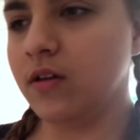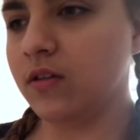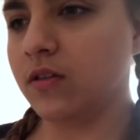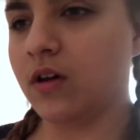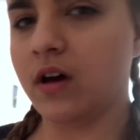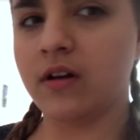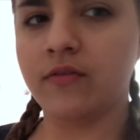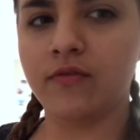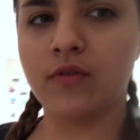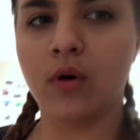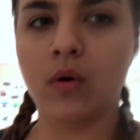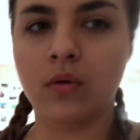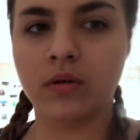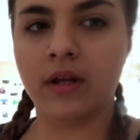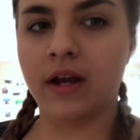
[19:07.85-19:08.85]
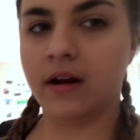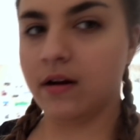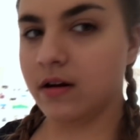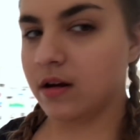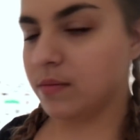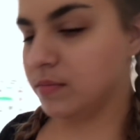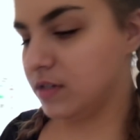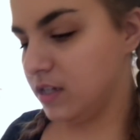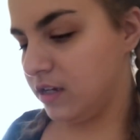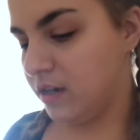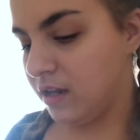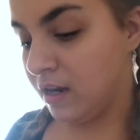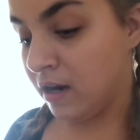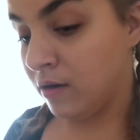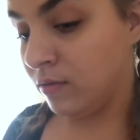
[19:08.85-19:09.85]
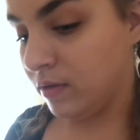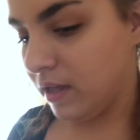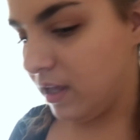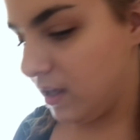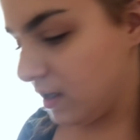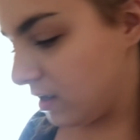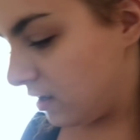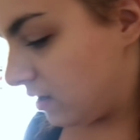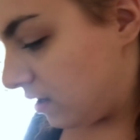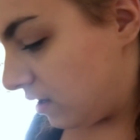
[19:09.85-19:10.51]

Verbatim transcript: a lot of cold air comes in and I don't like it.